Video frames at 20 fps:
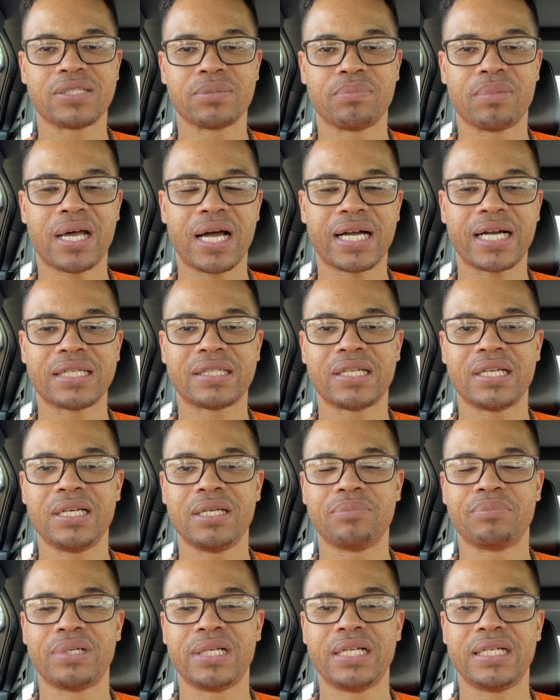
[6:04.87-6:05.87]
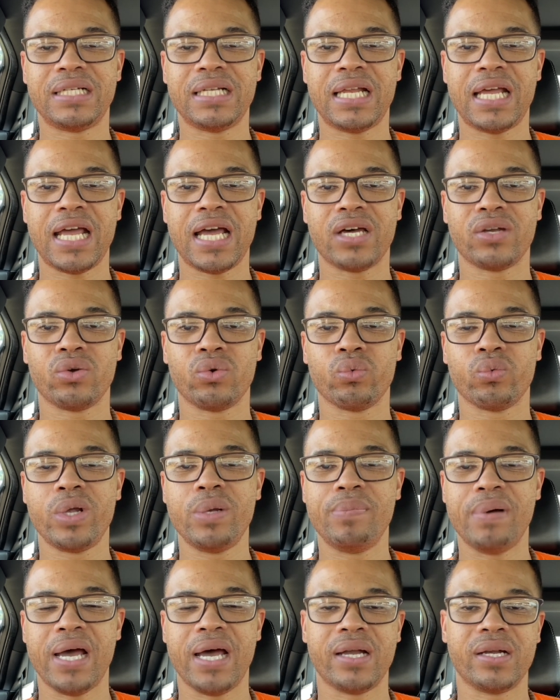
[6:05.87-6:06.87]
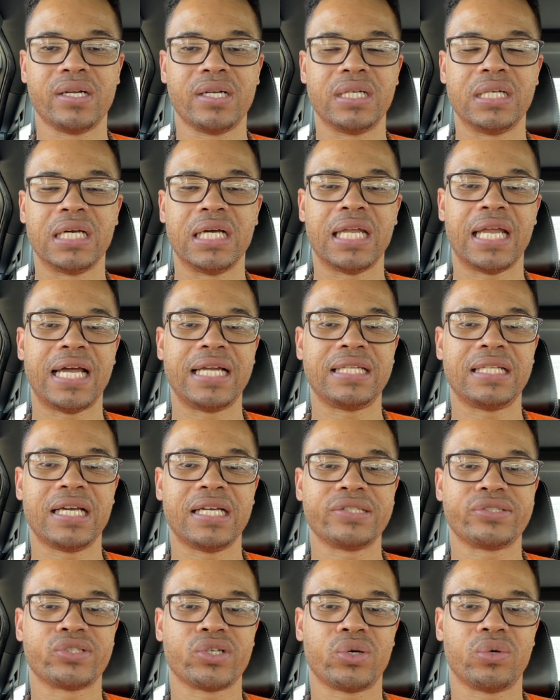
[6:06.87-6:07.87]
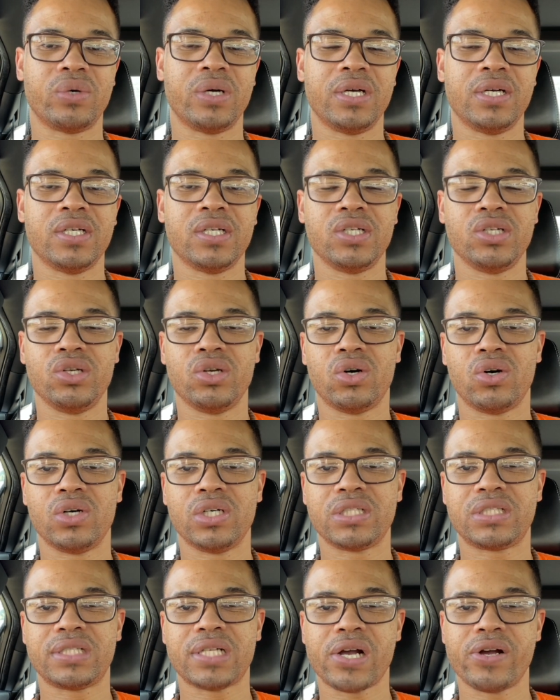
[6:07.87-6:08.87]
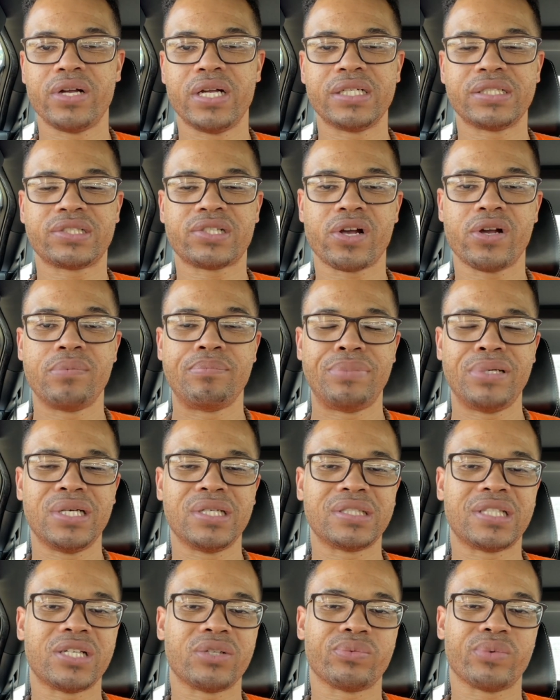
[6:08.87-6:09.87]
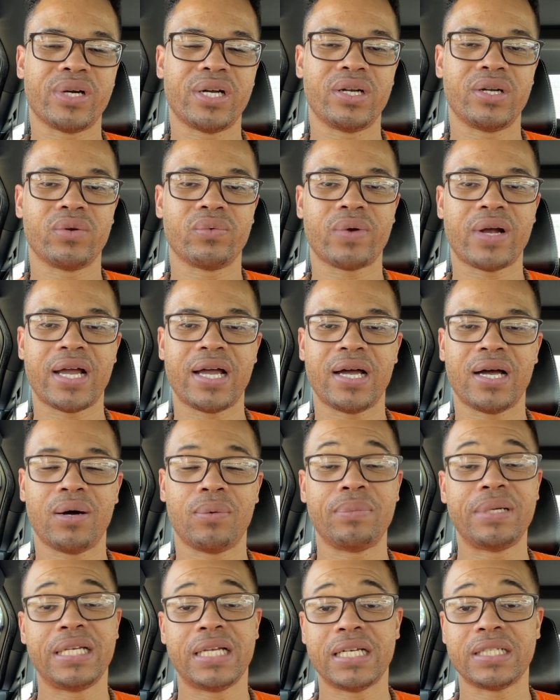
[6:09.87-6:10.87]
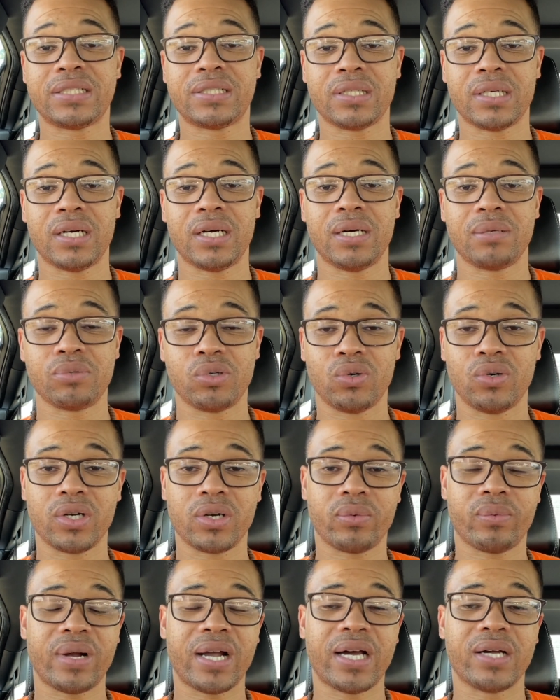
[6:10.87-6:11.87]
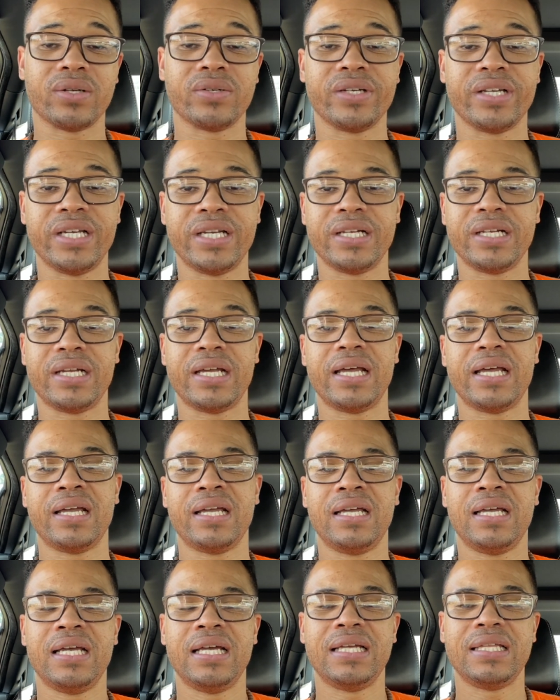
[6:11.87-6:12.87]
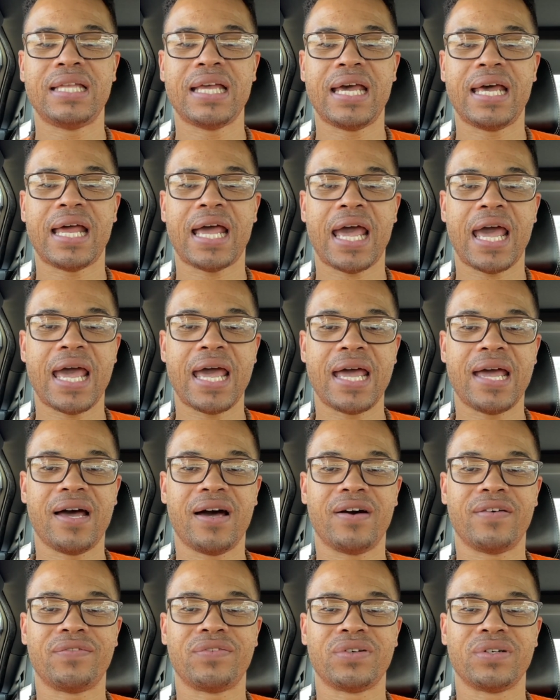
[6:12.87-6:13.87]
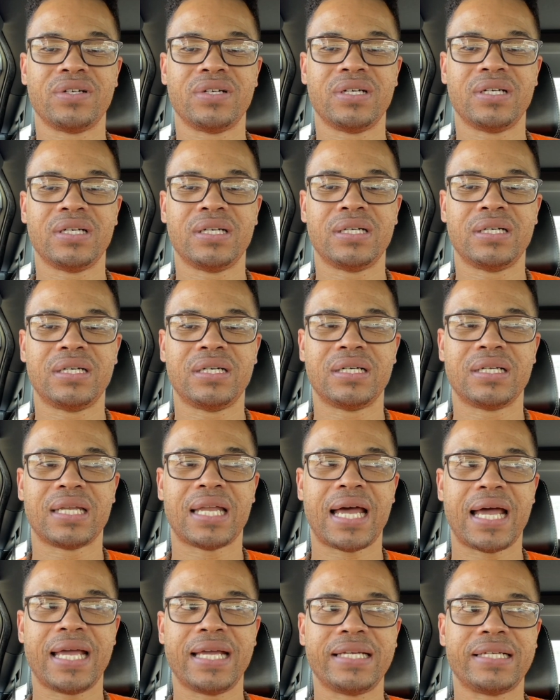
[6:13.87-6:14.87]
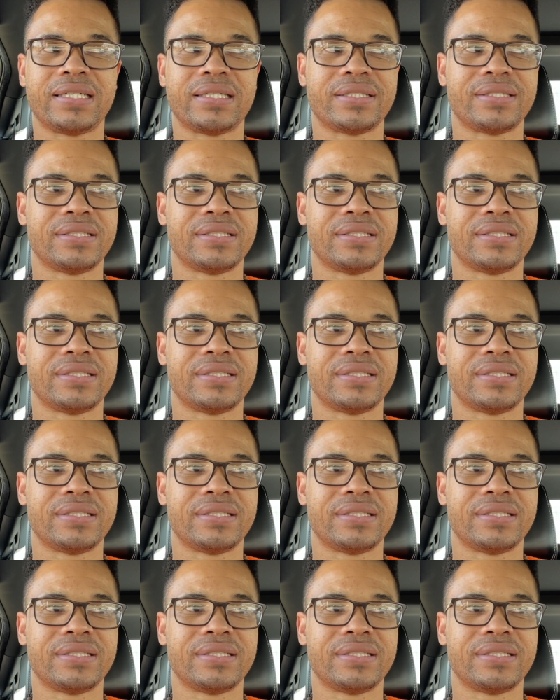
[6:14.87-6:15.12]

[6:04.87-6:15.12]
some block, I think, but it didn't have no rebound and nothing like that. So, you know, it's certain builds that running around. I mean, that's going around on the internet that have like